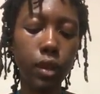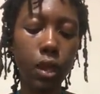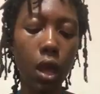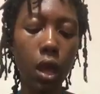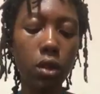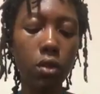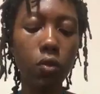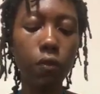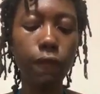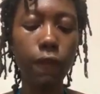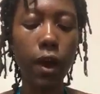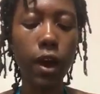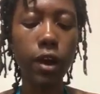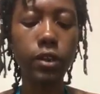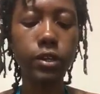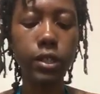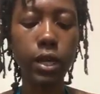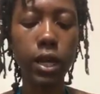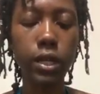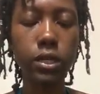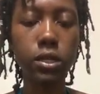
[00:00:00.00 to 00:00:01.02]
I know fire
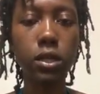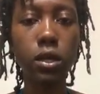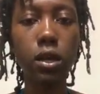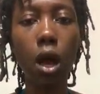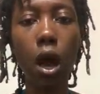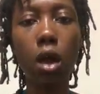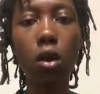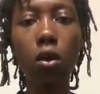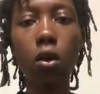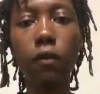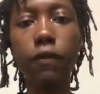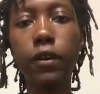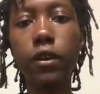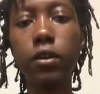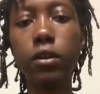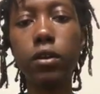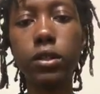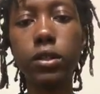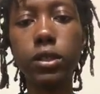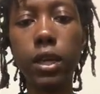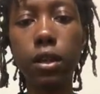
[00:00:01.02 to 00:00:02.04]
signs done got off here
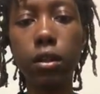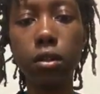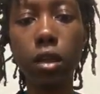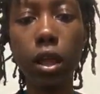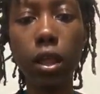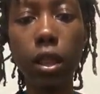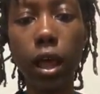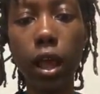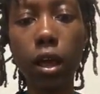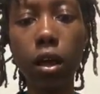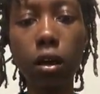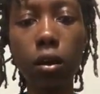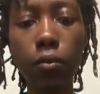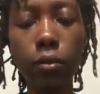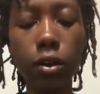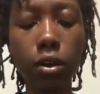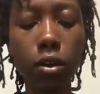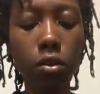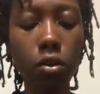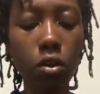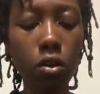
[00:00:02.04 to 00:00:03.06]
because they like, oh,
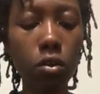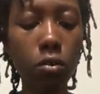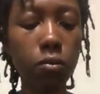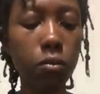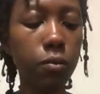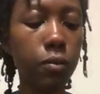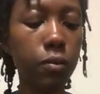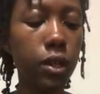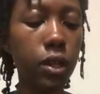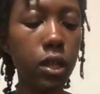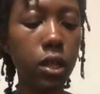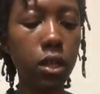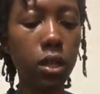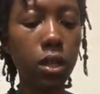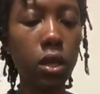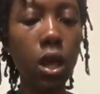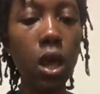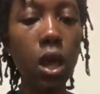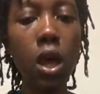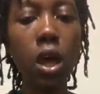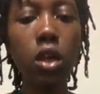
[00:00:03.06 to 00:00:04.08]
we done heard what we
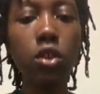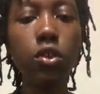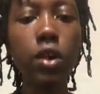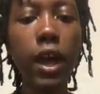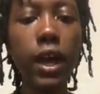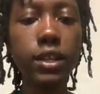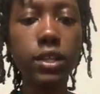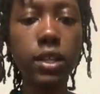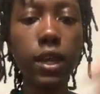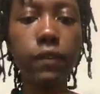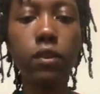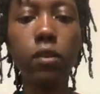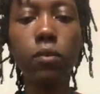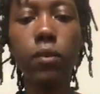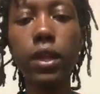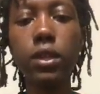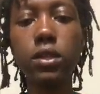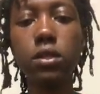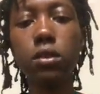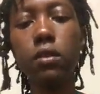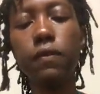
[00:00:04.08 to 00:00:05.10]
needed. You guys have to
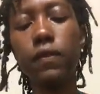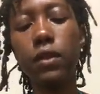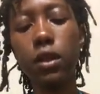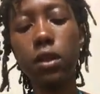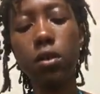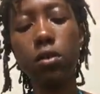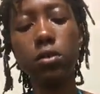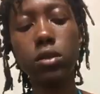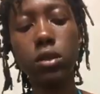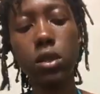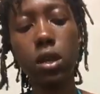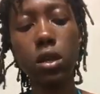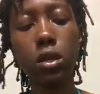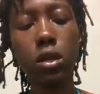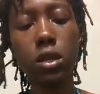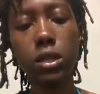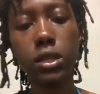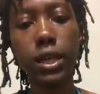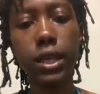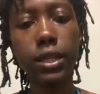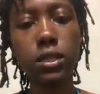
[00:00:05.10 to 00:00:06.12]
wait till the video is done
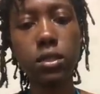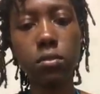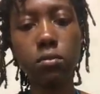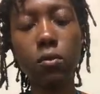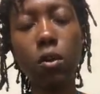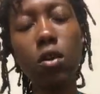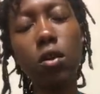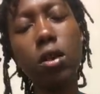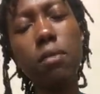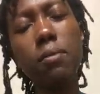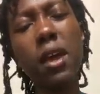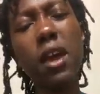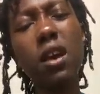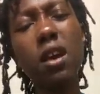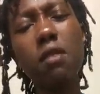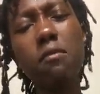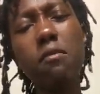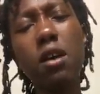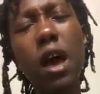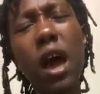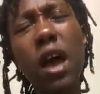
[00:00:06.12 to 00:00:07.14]
because that's, well, it may
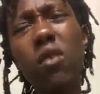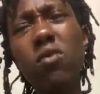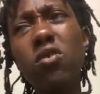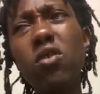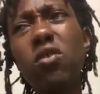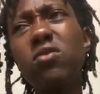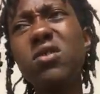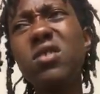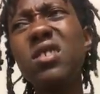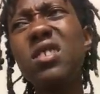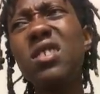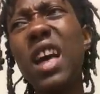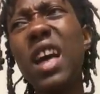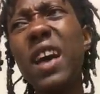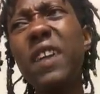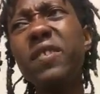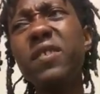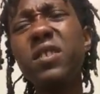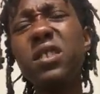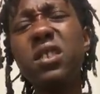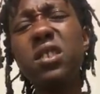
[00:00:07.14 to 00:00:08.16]
come up. I don't know. Did the
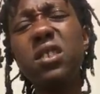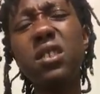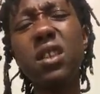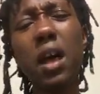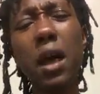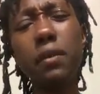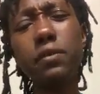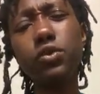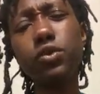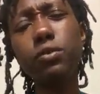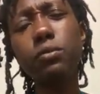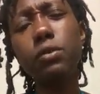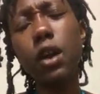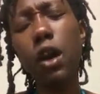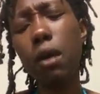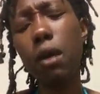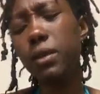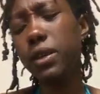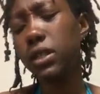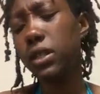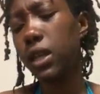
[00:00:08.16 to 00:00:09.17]
live stream
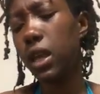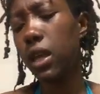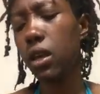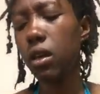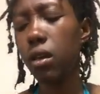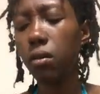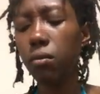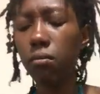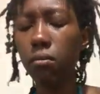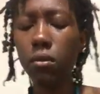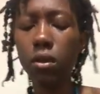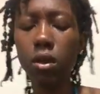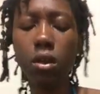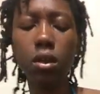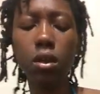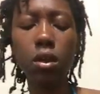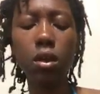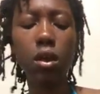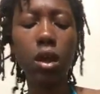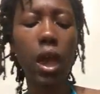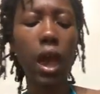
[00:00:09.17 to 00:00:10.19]
comments stay up
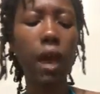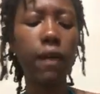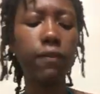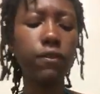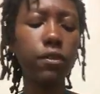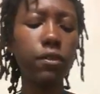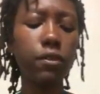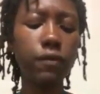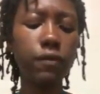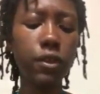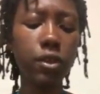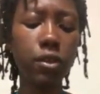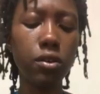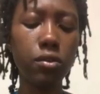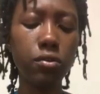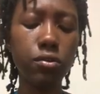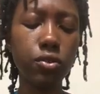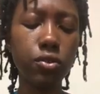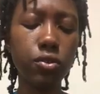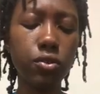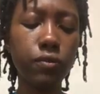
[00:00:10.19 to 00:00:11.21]
after the video
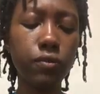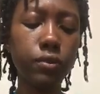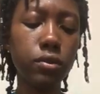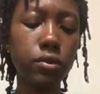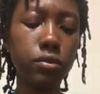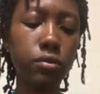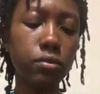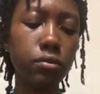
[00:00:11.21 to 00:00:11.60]
is over?